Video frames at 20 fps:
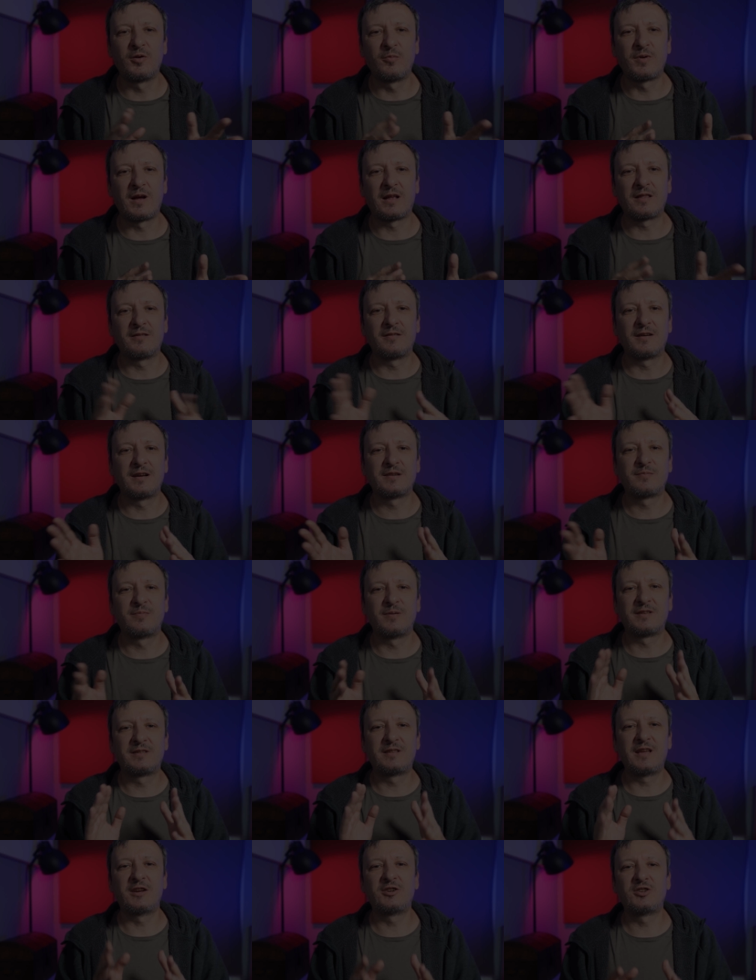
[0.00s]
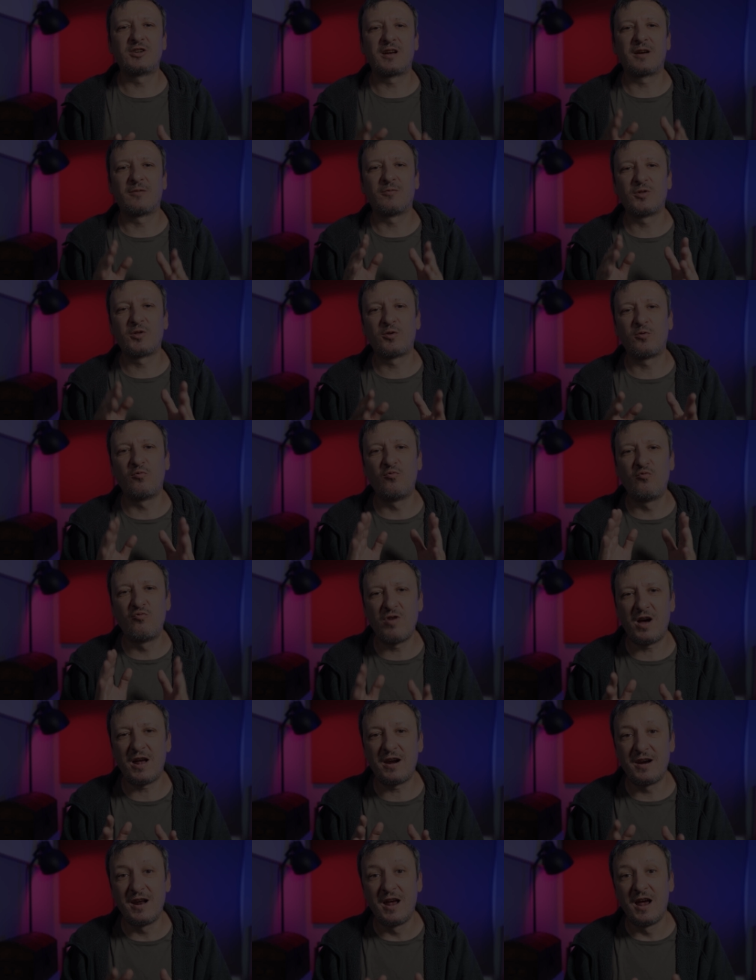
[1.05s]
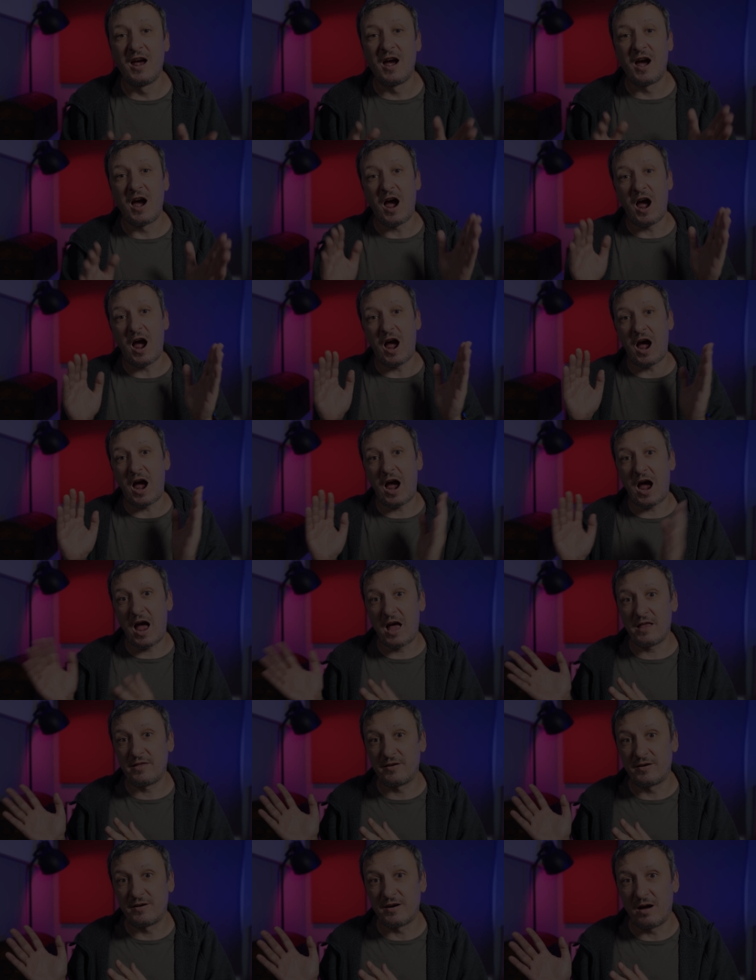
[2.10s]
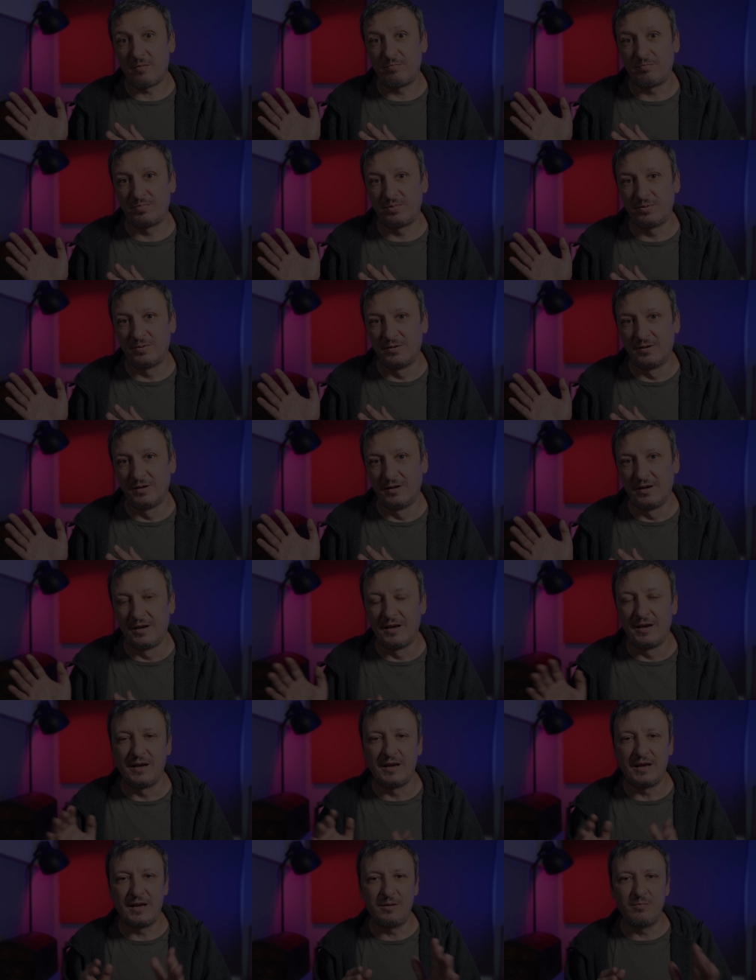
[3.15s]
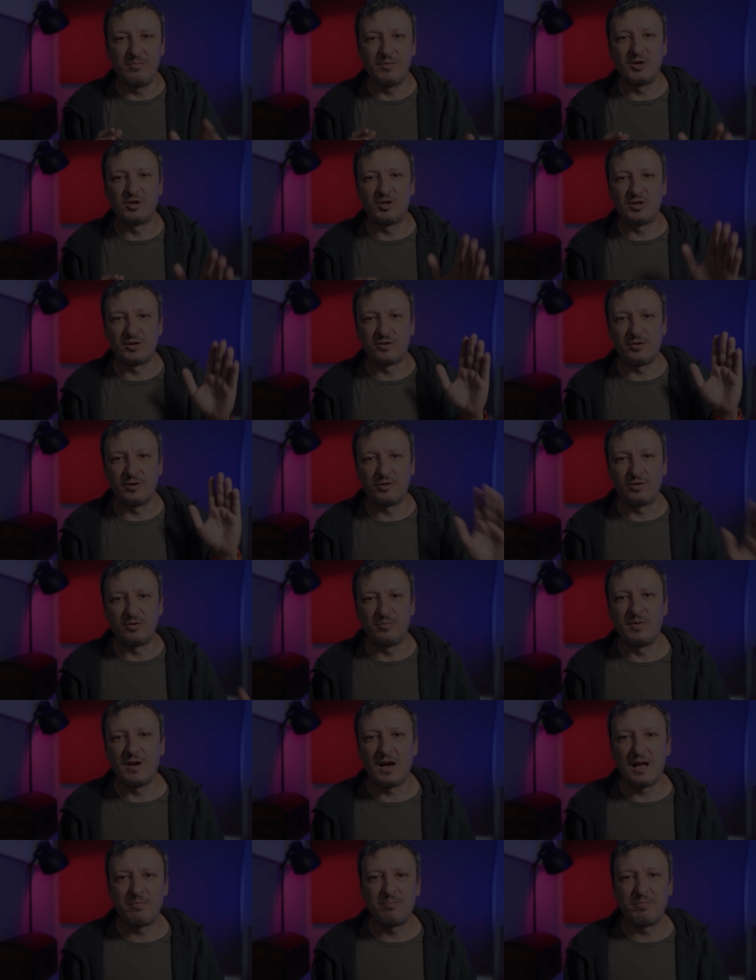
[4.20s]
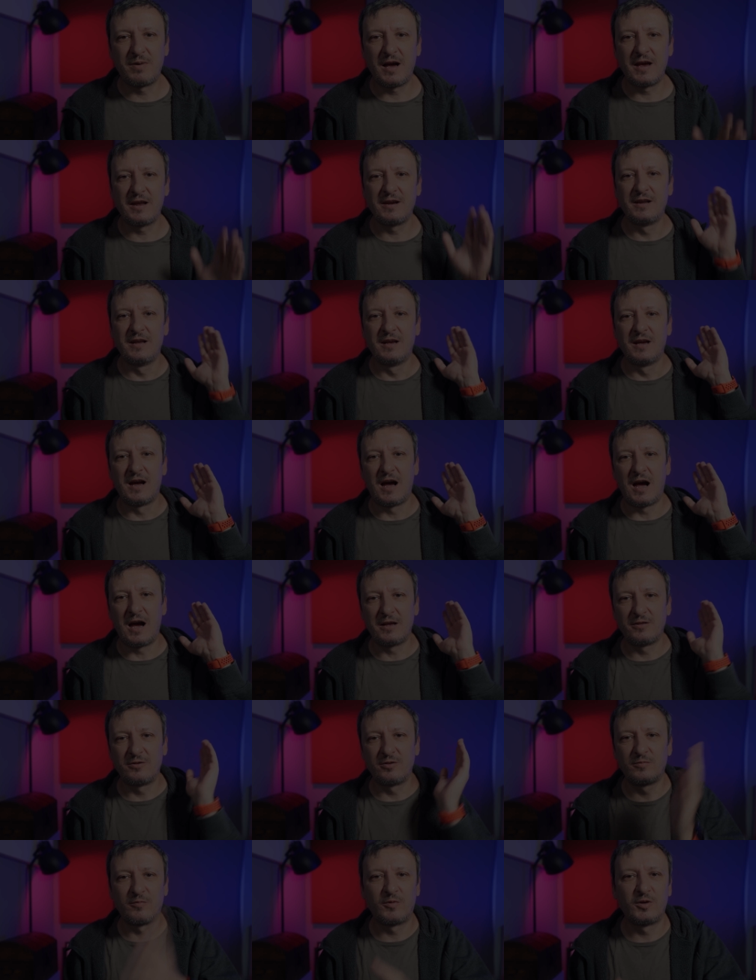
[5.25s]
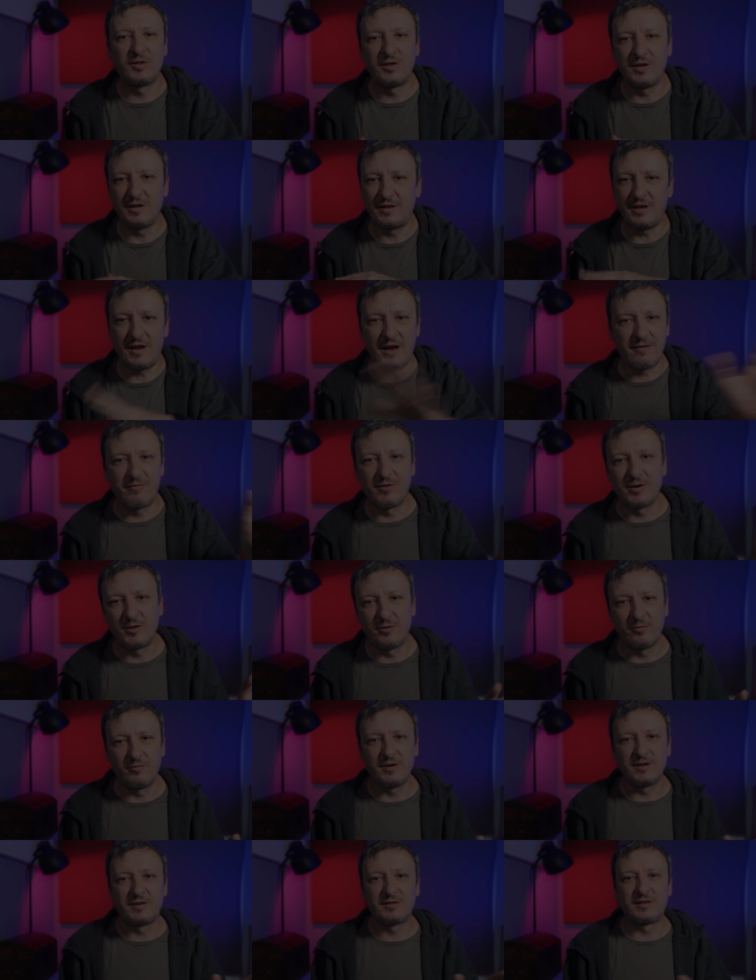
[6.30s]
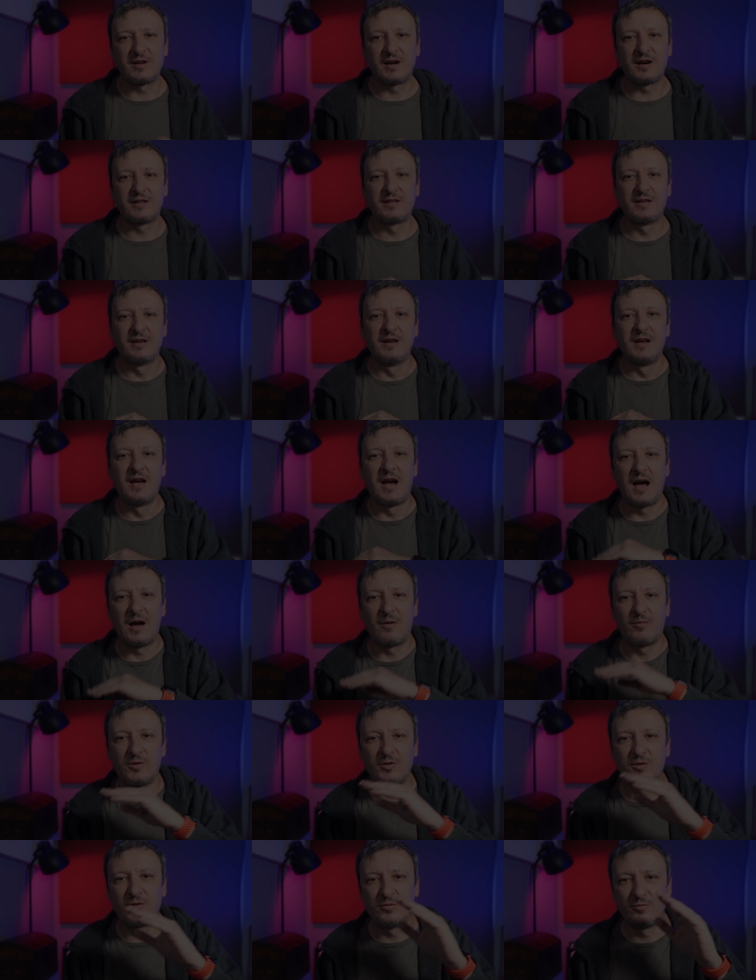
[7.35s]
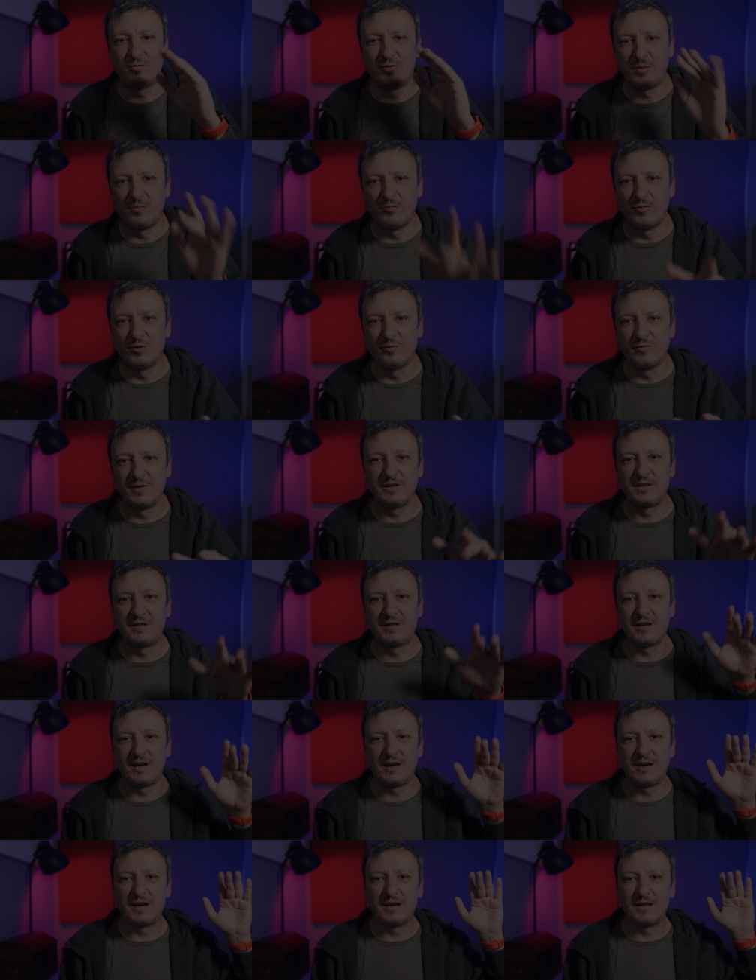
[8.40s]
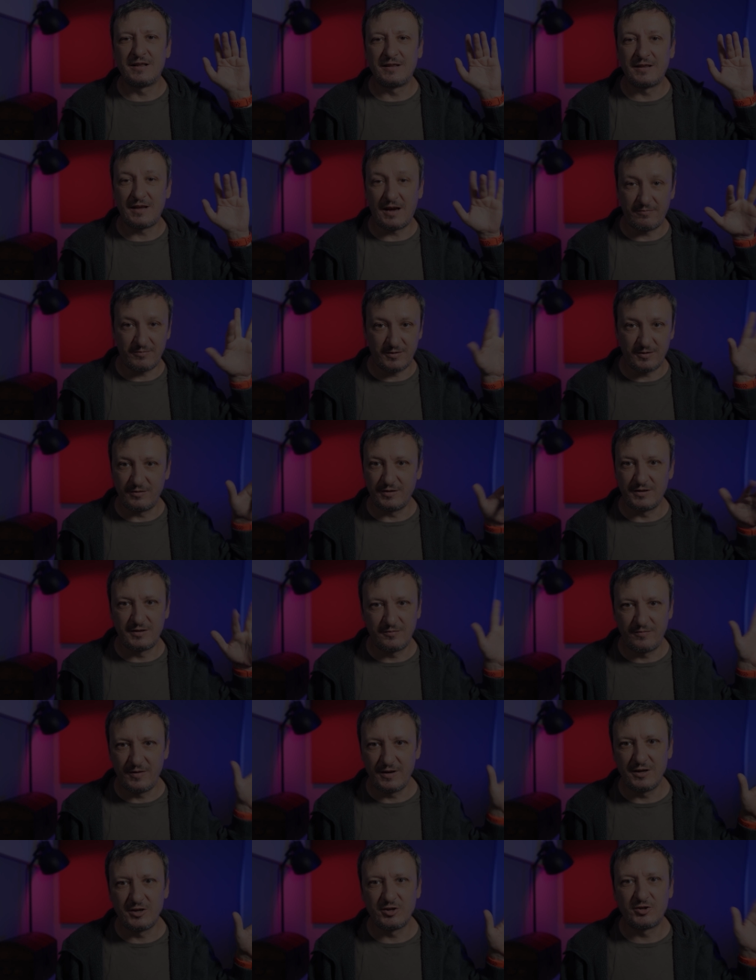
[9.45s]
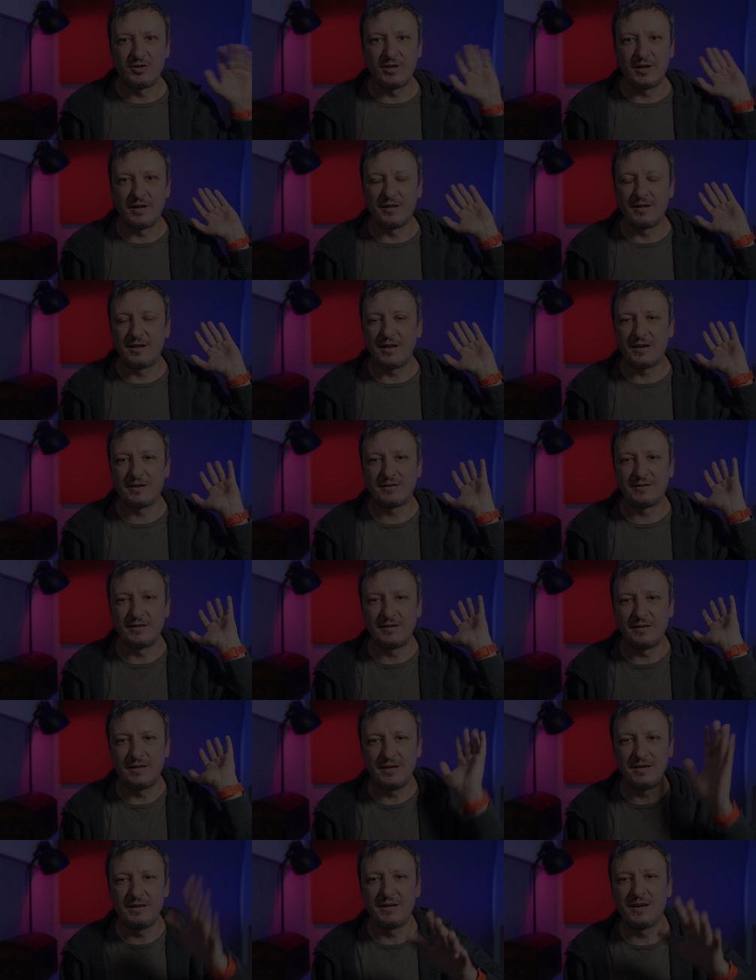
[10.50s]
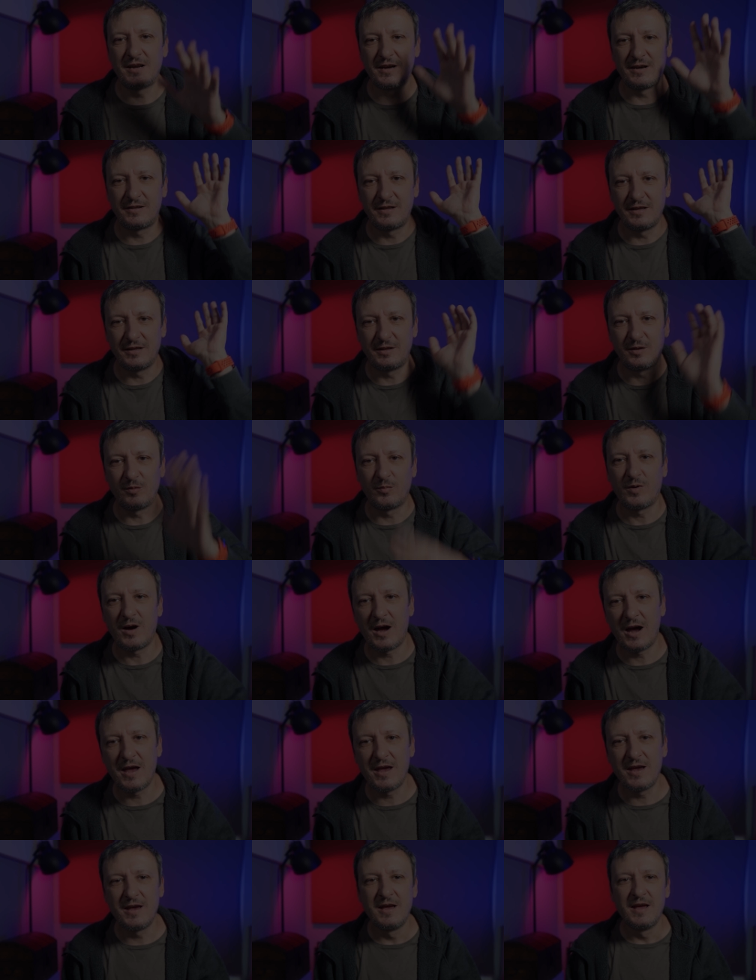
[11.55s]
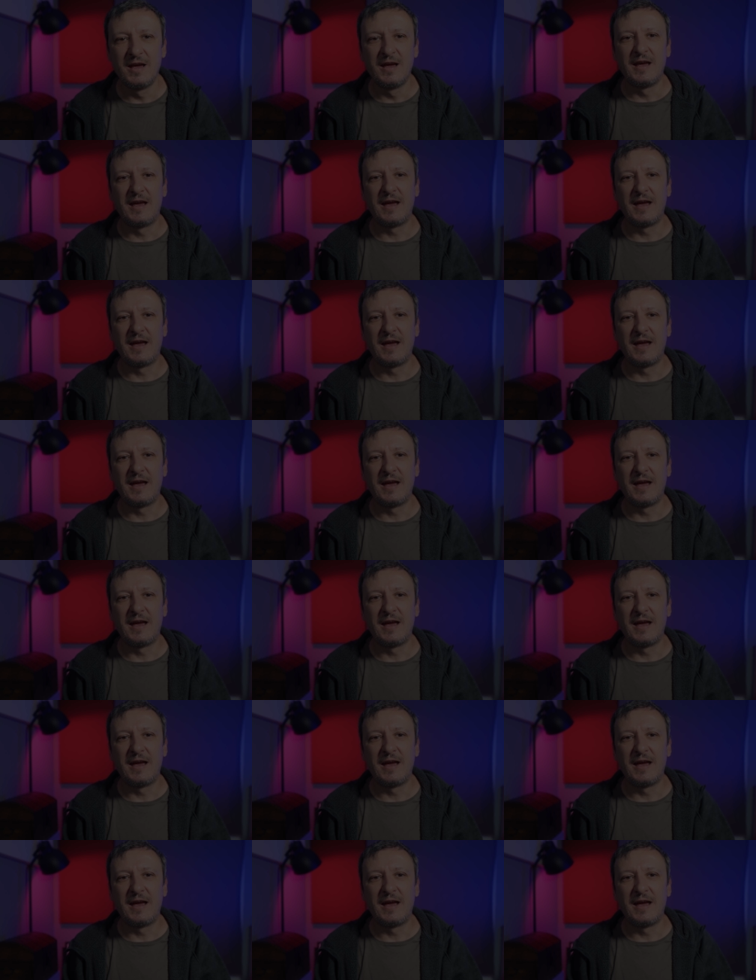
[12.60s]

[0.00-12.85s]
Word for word: kubectl on namespace staging. I want to run other app. Image is going to be Alpine. I don't want it ever to restart. I want to remove it, and after it's finished, and std in and tty,